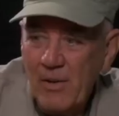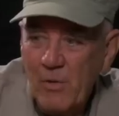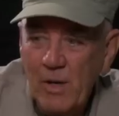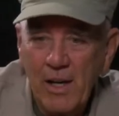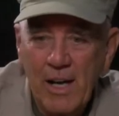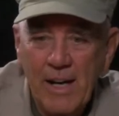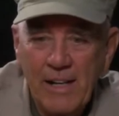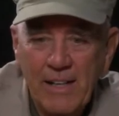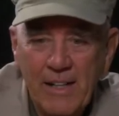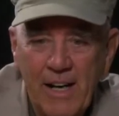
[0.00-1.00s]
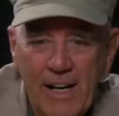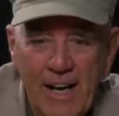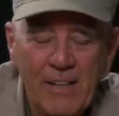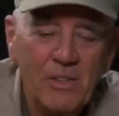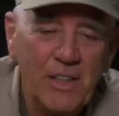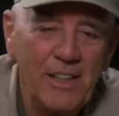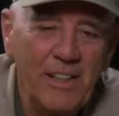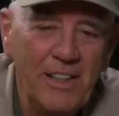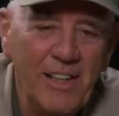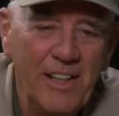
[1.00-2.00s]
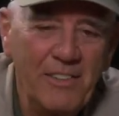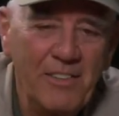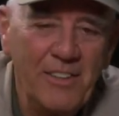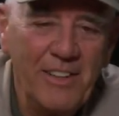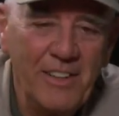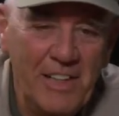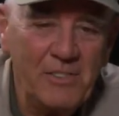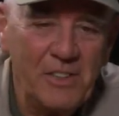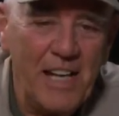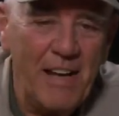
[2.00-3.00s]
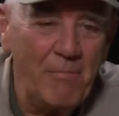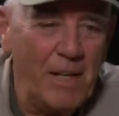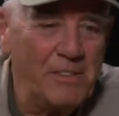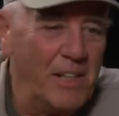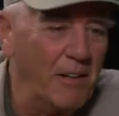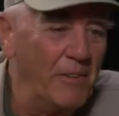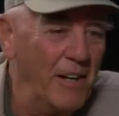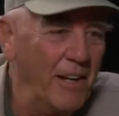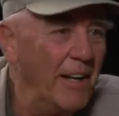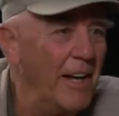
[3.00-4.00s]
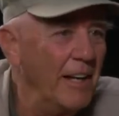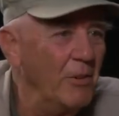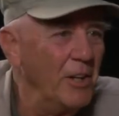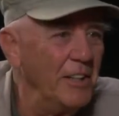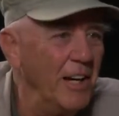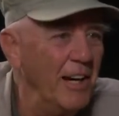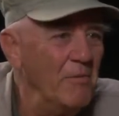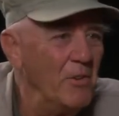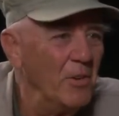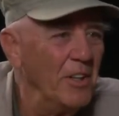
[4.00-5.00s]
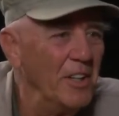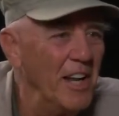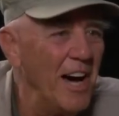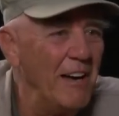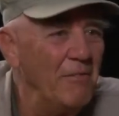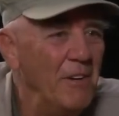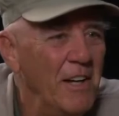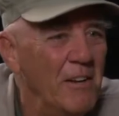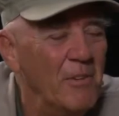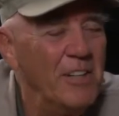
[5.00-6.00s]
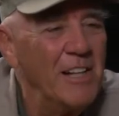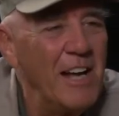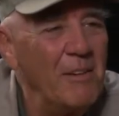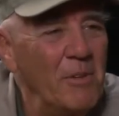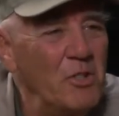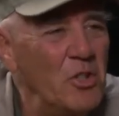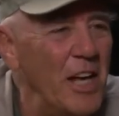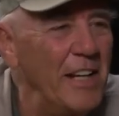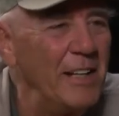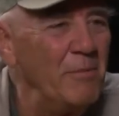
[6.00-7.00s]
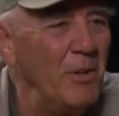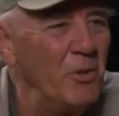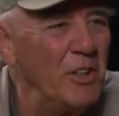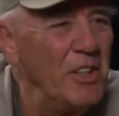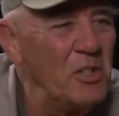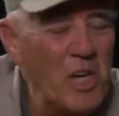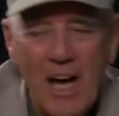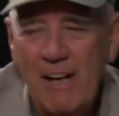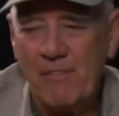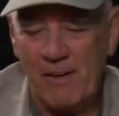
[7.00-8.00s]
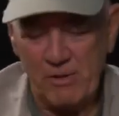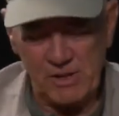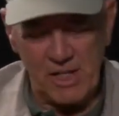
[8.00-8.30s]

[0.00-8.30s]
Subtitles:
Well, I actually did stab myself in the leg one time with a knife, but not a machete, but with a knife. I was